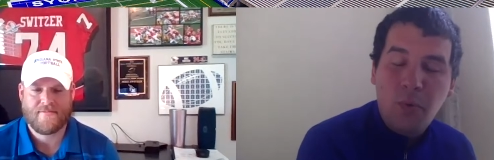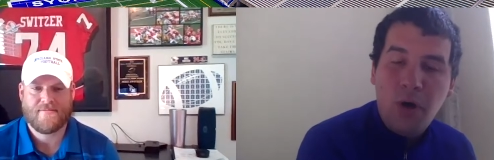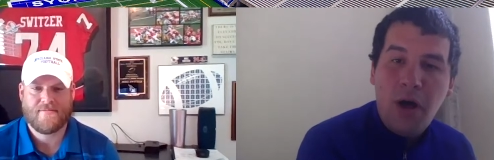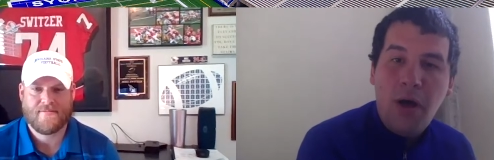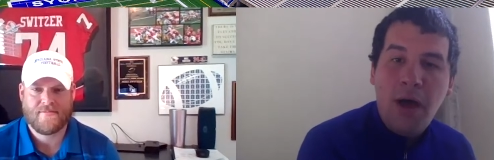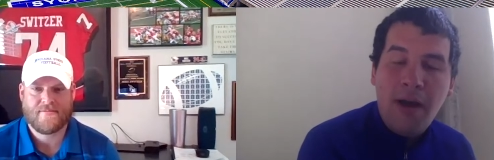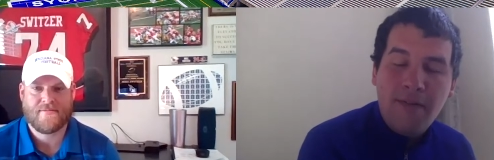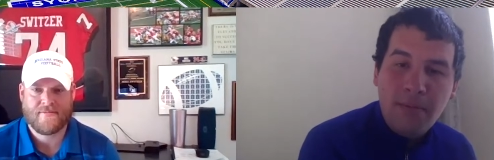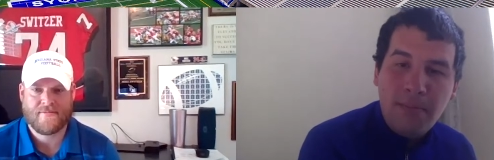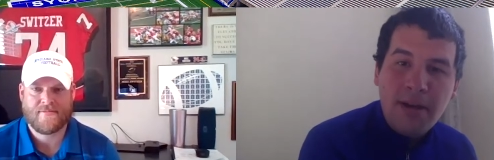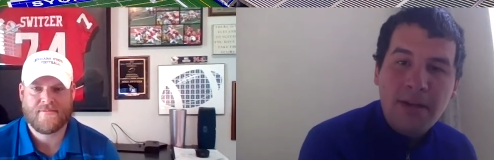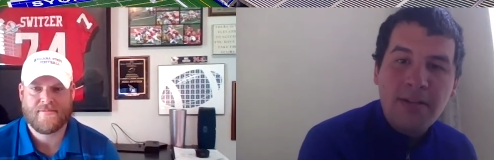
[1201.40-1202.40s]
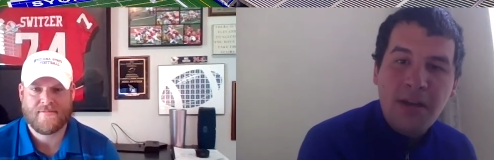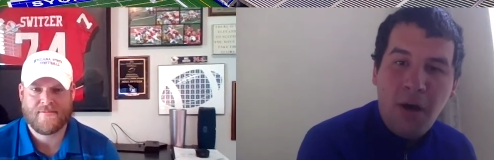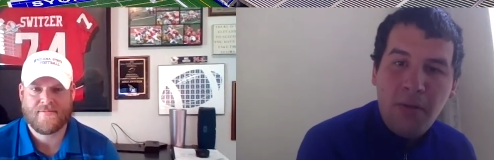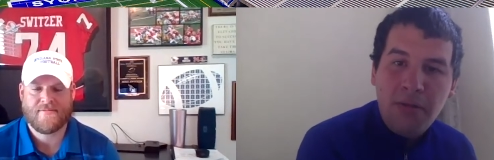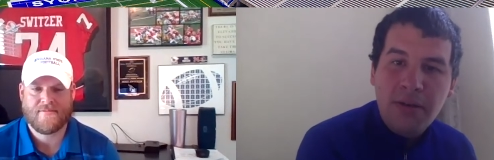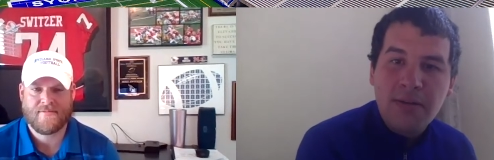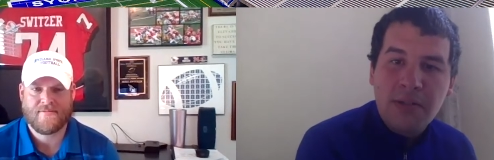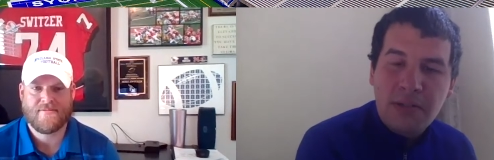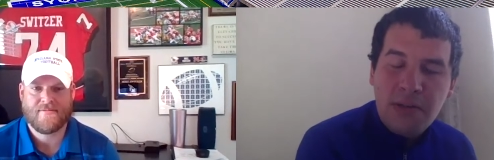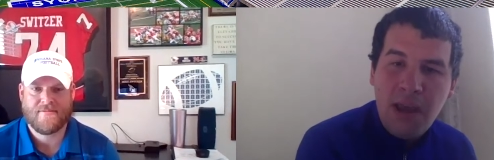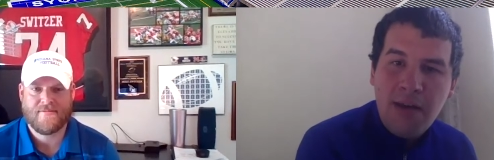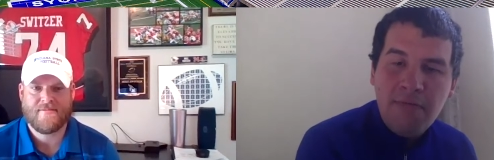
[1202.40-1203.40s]
Speaker 1: well, everybody's healthy and
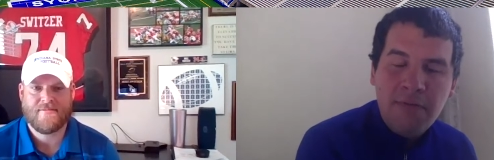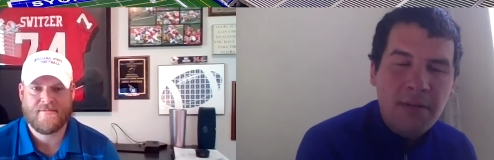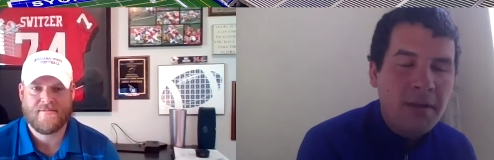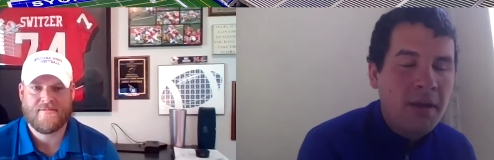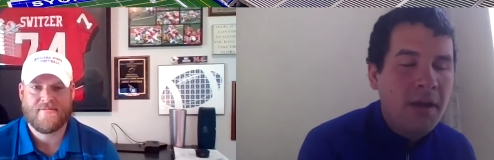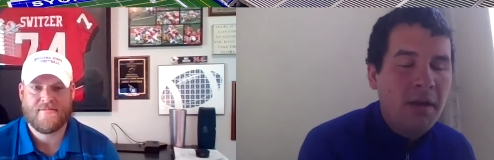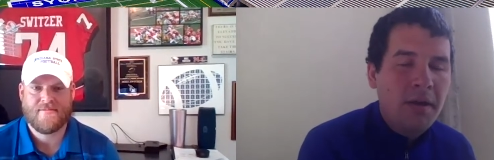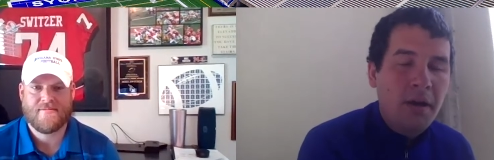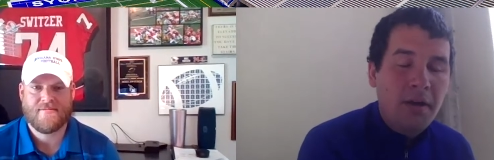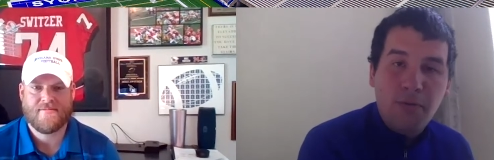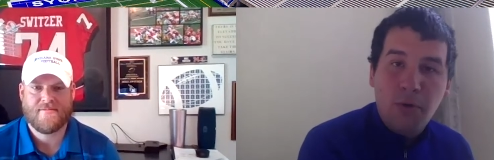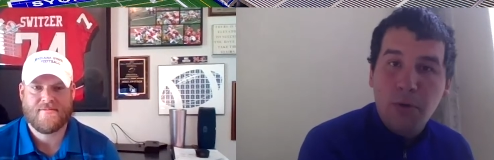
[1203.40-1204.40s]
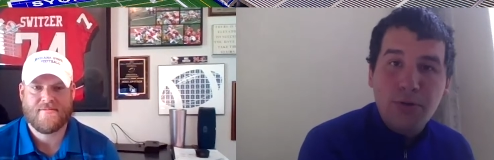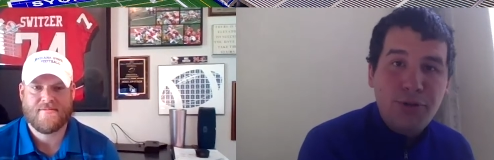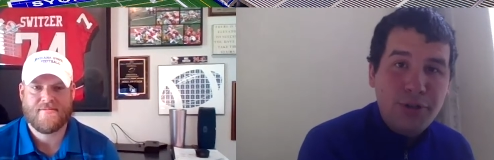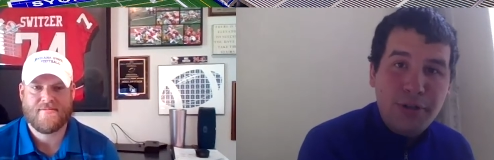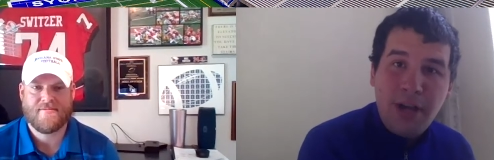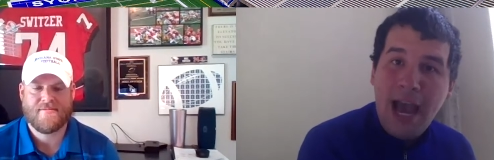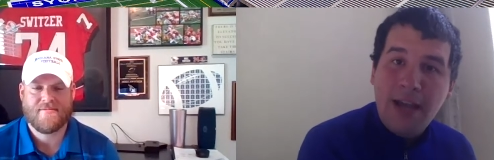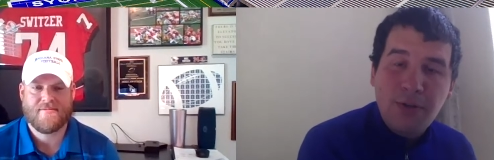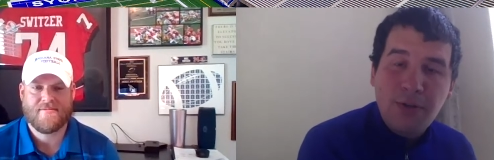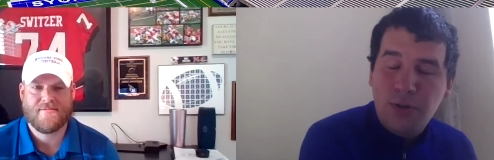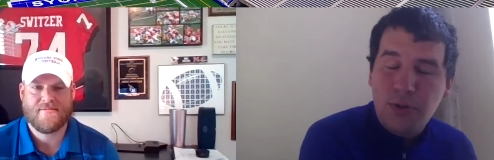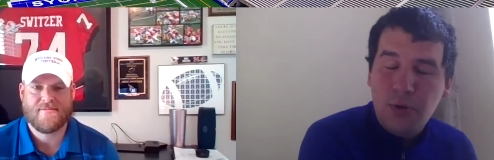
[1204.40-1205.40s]
safe, and of course your
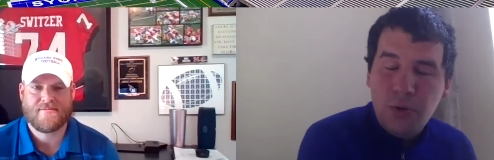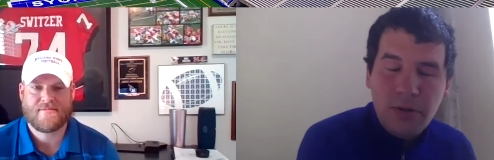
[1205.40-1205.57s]
guys too.